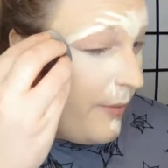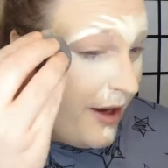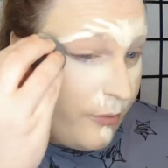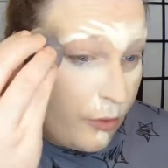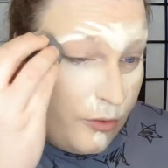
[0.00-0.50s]

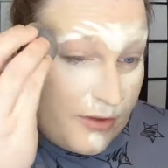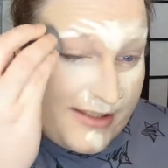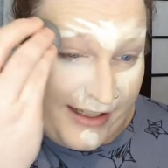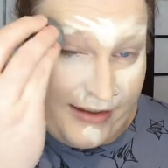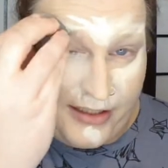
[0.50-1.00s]
week
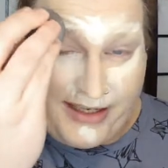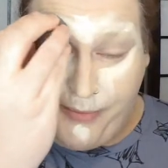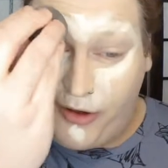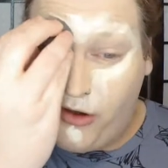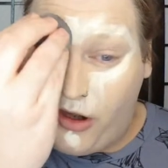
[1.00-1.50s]
rules, like the
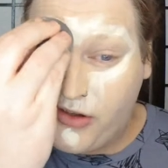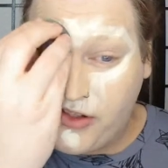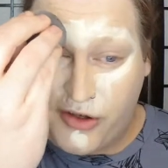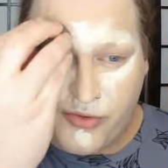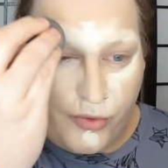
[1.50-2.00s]
typical
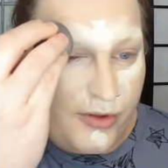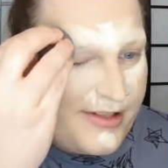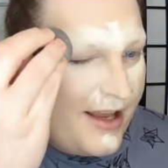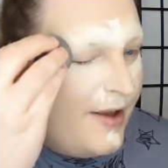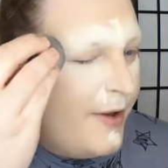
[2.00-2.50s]
All-Stars rules.